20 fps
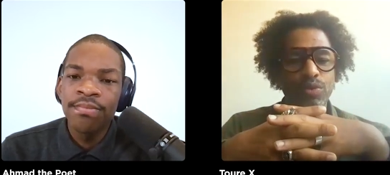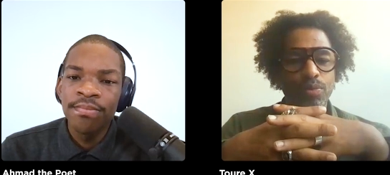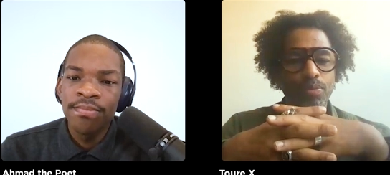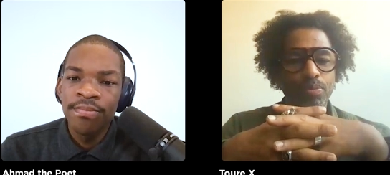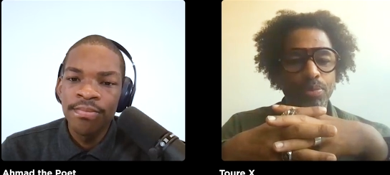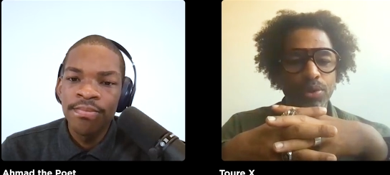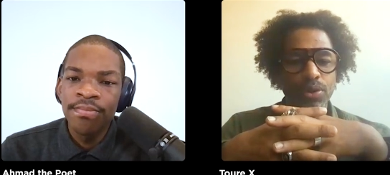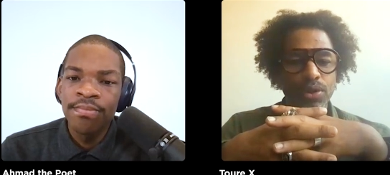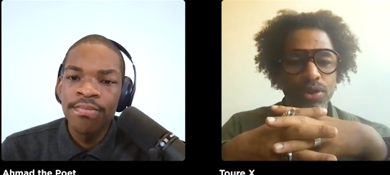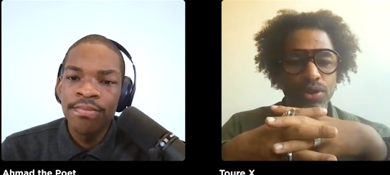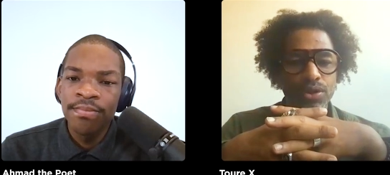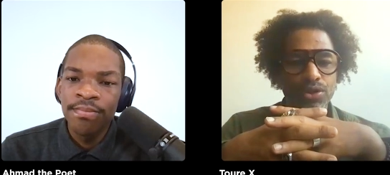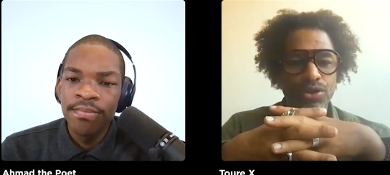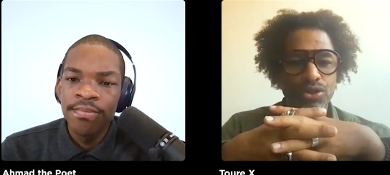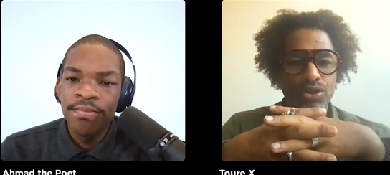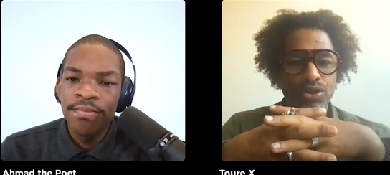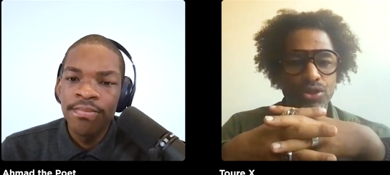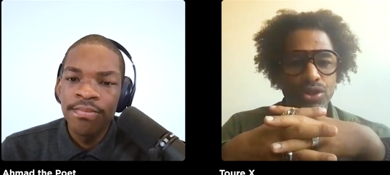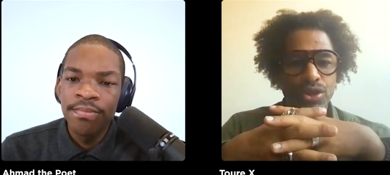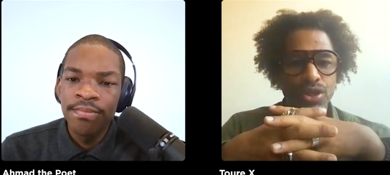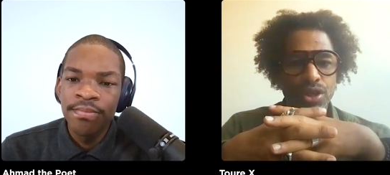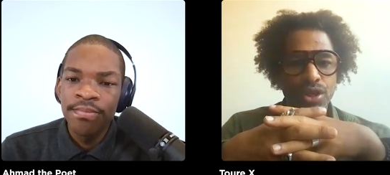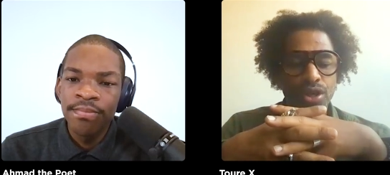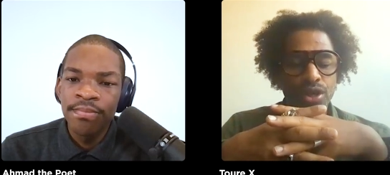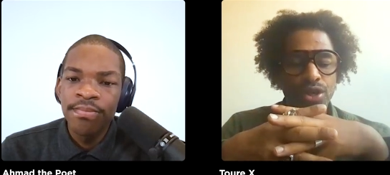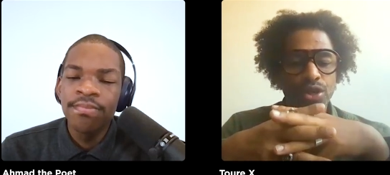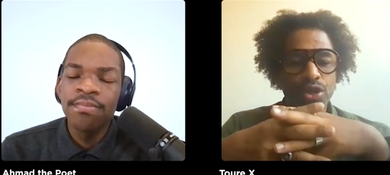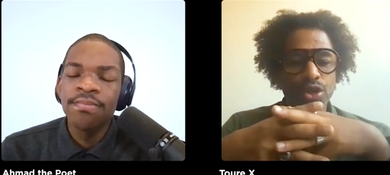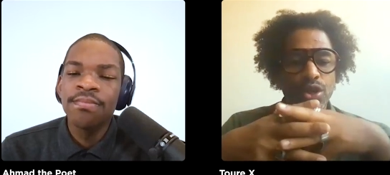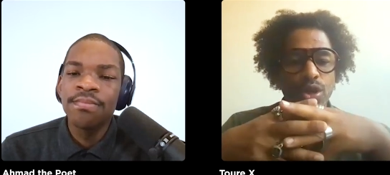Speaker 1: through books,
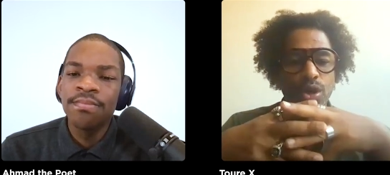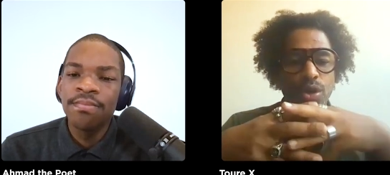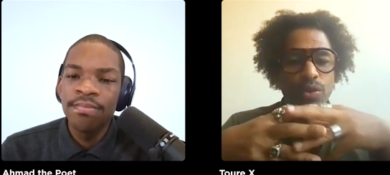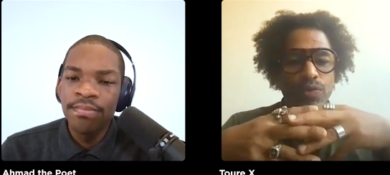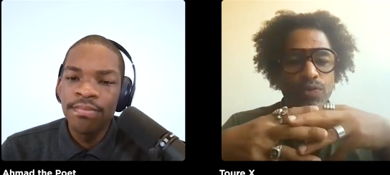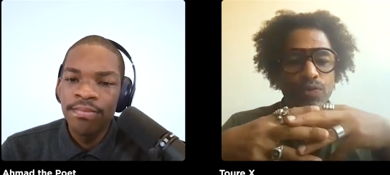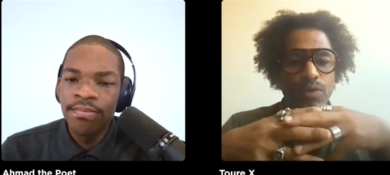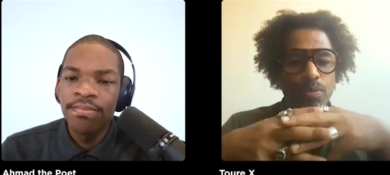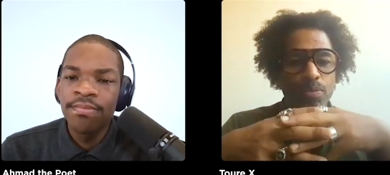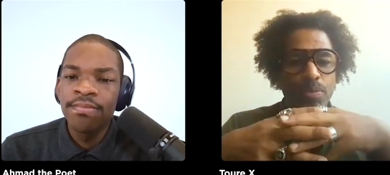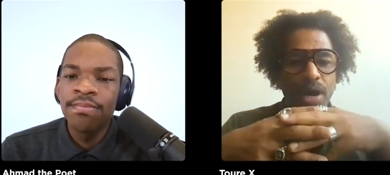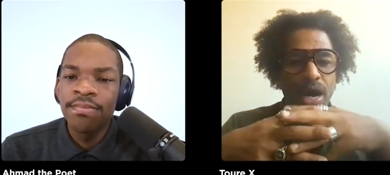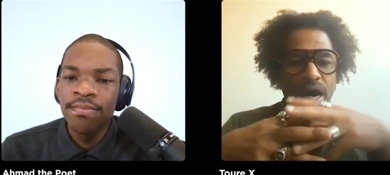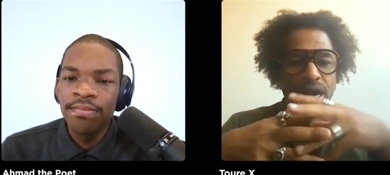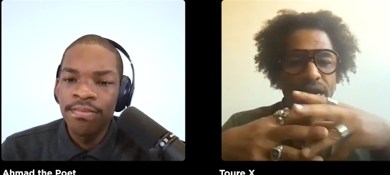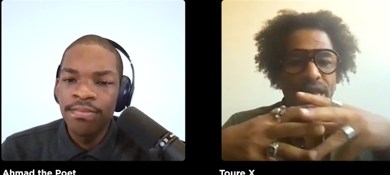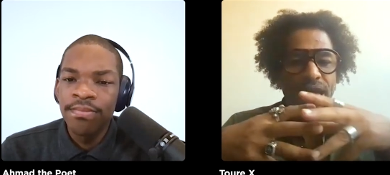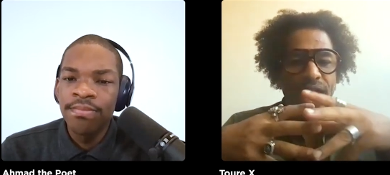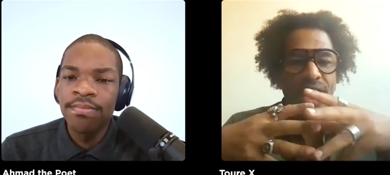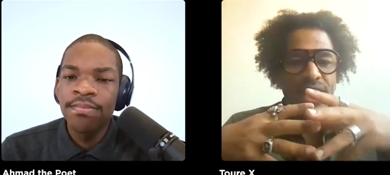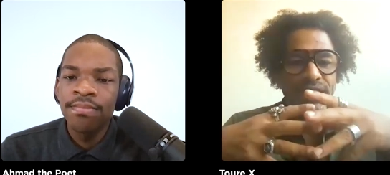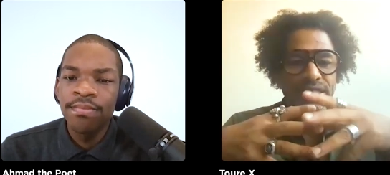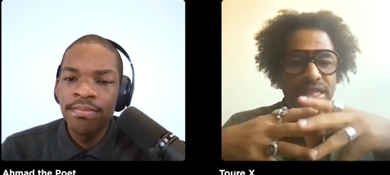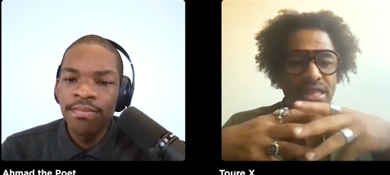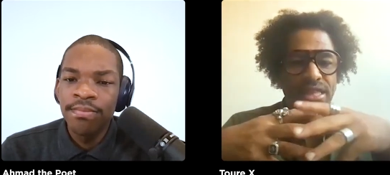you mm. know, hmm. podcasts